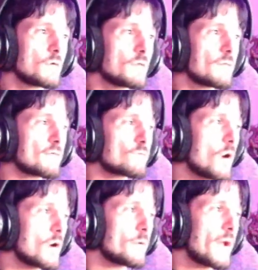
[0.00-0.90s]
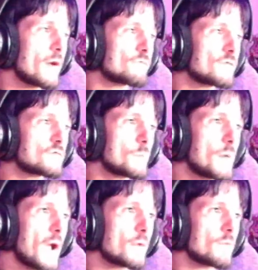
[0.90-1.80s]
That's why we have such a
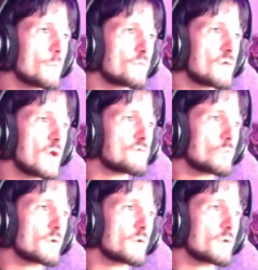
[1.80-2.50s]
bad reputation